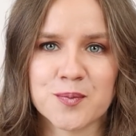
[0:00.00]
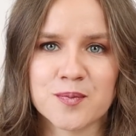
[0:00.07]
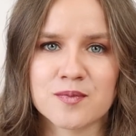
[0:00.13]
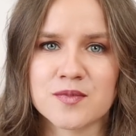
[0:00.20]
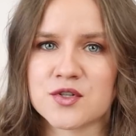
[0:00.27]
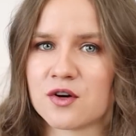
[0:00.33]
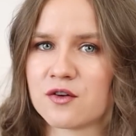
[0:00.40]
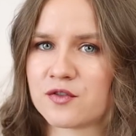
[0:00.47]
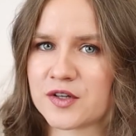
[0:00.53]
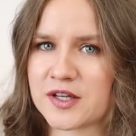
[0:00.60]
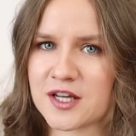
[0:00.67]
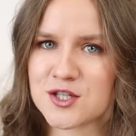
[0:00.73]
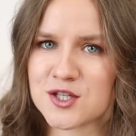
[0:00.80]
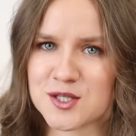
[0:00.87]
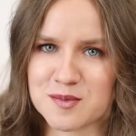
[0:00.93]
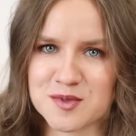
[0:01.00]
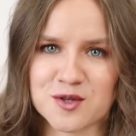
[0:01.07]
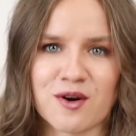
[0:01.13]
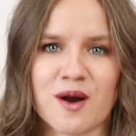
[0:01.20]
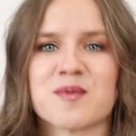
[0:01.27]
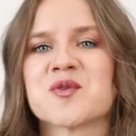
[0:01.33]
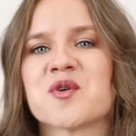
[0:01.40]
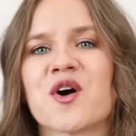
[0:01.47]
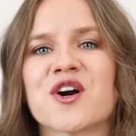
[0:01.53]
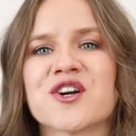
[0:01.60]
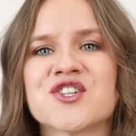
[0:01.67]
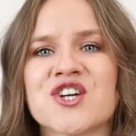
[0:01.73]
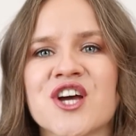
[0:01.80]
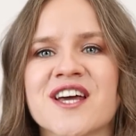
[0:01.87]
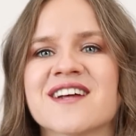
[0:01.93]
Don't forget to subscribe to our
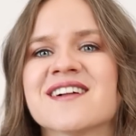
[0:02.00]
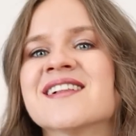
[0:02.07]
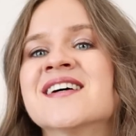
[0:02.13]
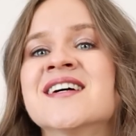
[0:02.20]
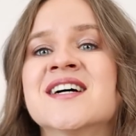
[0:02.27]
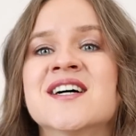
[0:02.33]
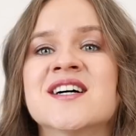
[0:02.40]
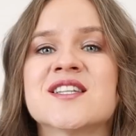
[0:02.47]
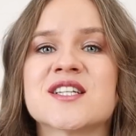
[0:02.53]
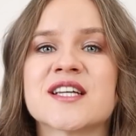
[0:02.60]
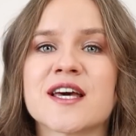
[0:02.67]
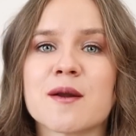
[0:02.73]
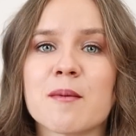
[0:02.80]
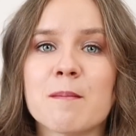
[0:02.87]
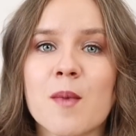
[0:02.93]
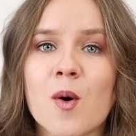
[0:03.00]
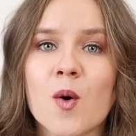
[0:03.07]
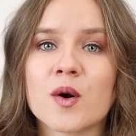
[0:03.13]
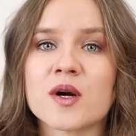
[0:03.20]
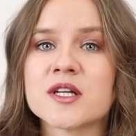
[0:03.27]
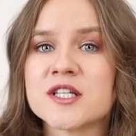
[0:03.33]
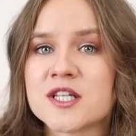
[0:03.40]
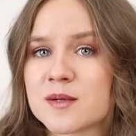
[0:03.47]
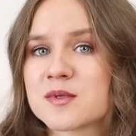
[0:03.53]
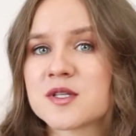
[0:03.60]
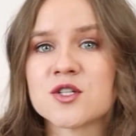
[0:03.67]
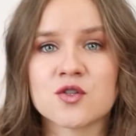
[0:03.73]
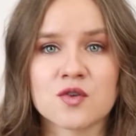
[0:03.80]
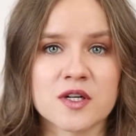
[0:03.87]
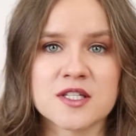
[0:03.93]
channel to get more tips and
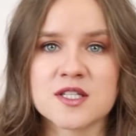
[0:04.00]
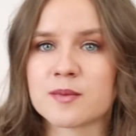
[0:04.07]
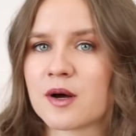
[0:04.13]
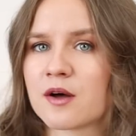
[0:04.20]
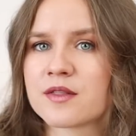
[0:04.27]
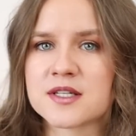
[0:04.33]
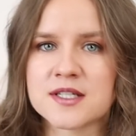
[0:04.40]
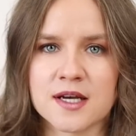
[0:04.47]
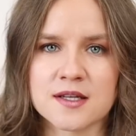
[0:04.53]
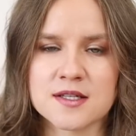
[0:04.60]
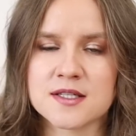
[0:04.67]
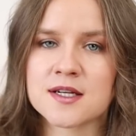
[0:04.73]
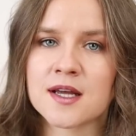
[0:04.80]
tricks about the test,